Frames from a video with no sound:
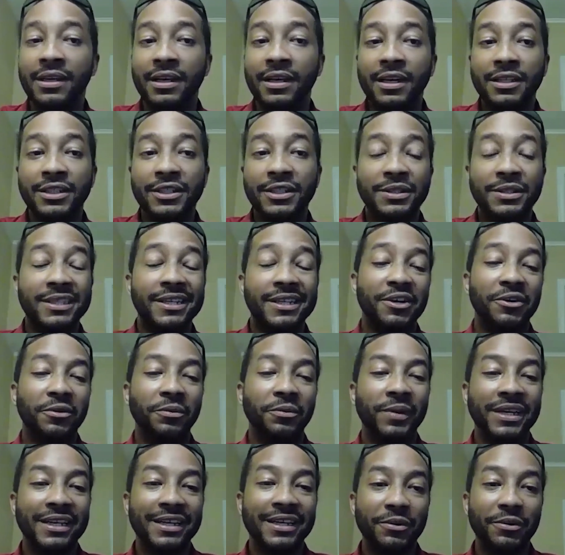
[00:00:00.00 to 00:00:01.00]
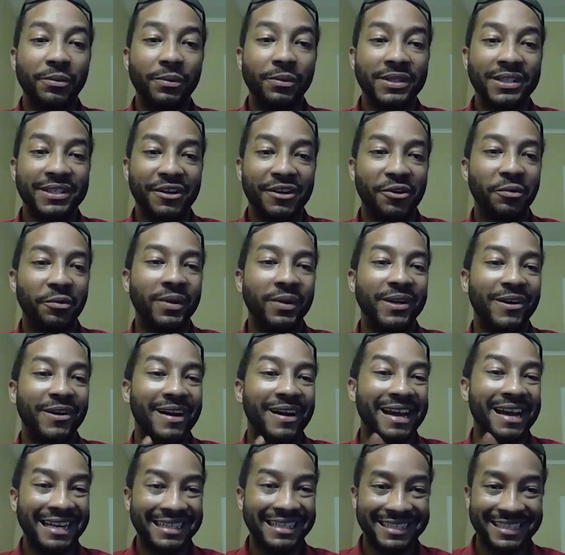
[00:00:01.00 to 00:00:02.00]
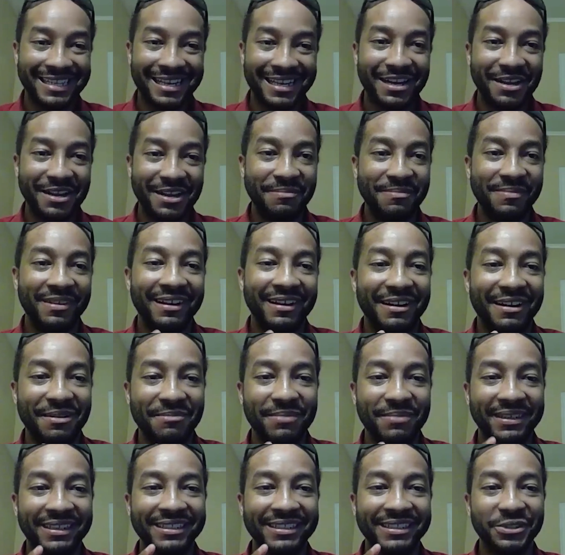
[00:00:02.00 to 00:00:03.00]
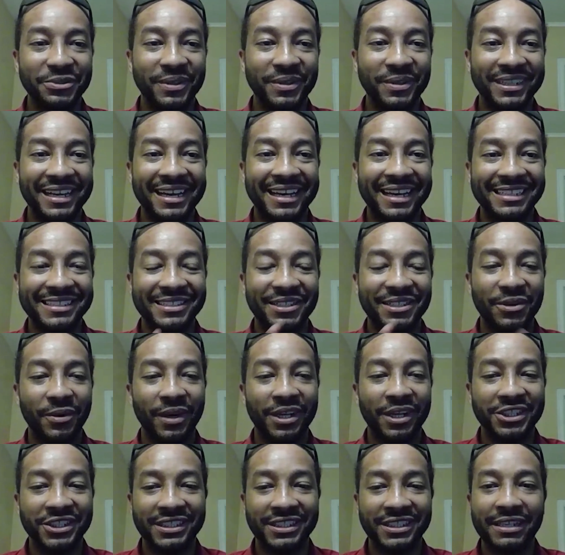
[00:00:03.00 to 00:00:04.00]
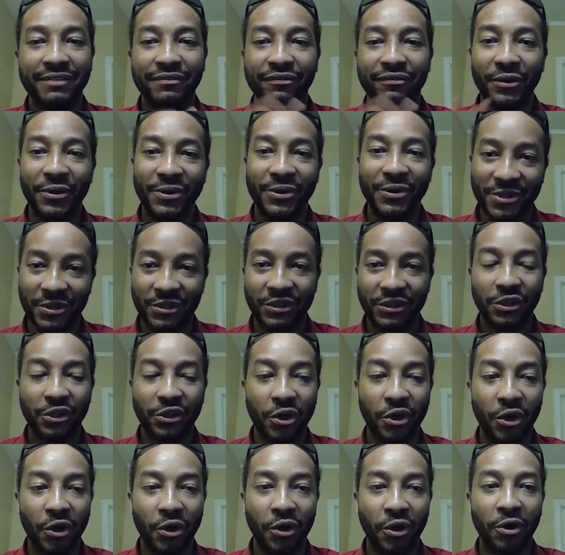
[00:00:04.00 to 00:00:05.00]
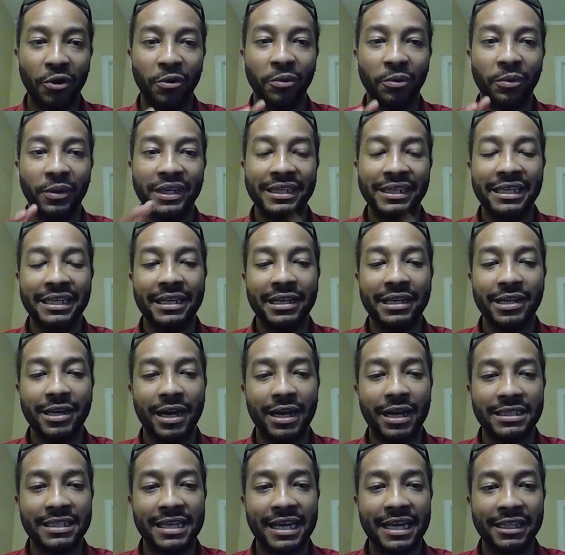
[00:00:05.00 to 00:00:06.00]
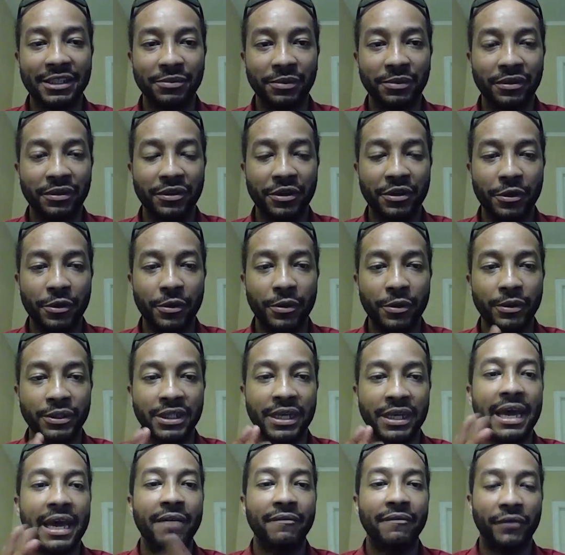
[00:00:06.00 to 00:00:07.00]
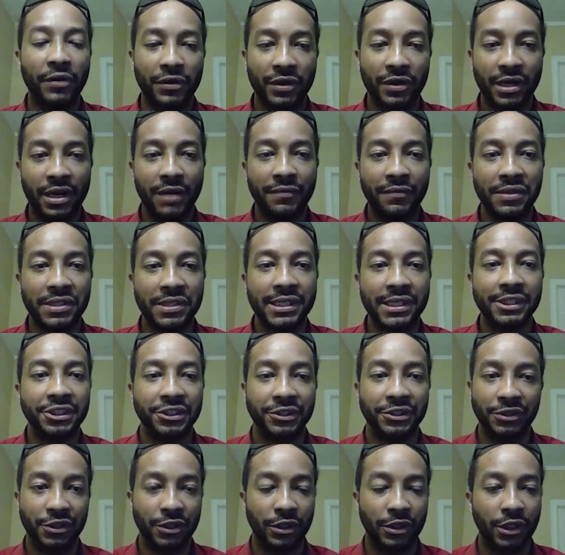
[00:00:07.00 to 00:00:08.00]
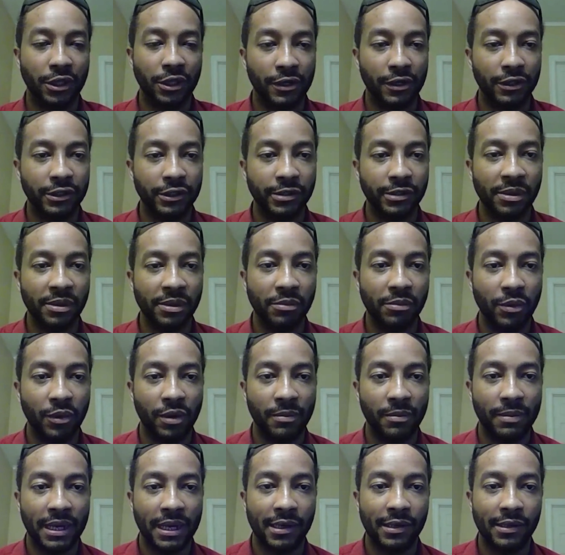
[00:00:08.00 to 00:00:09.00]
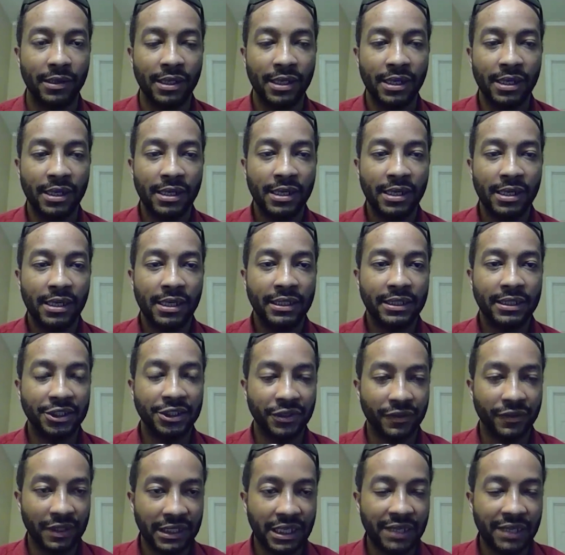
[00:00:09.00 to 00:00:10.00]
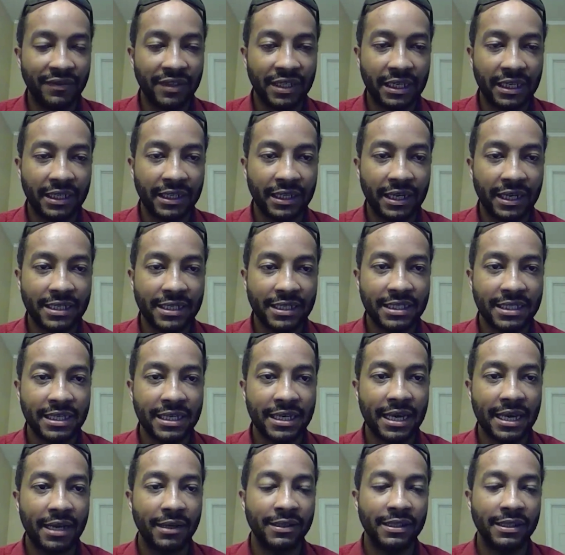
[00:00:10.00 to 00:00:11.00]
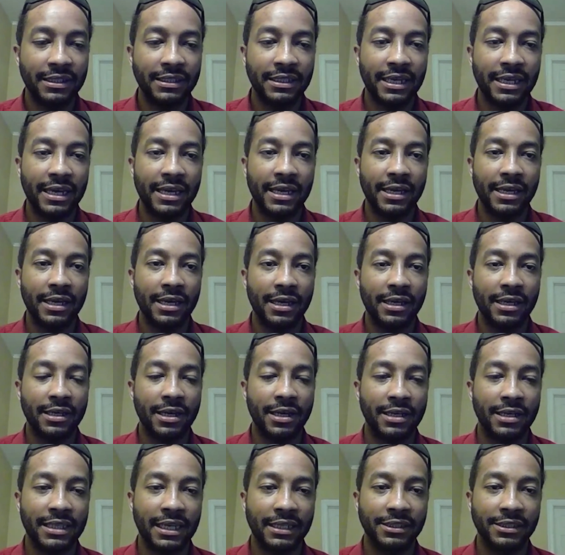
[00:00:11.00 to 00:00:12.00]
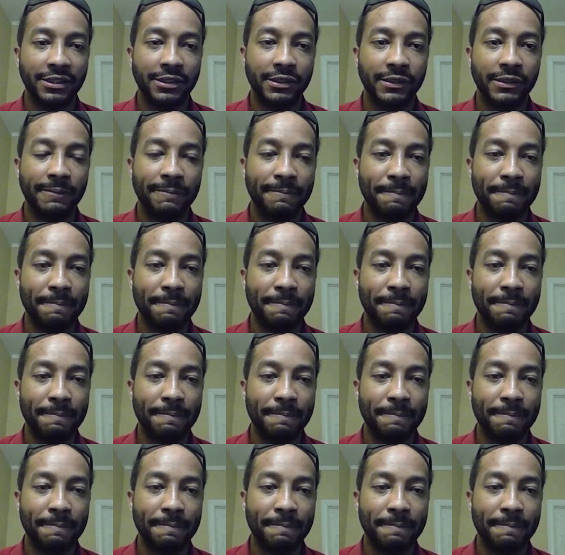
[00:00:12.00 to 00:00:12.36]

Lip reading: So Sarah, we are at time, but I do want to ask the question, if folks on the call want to get in contact with you to have further conversations or learn a little bit more about District 1199C, how can they contact you?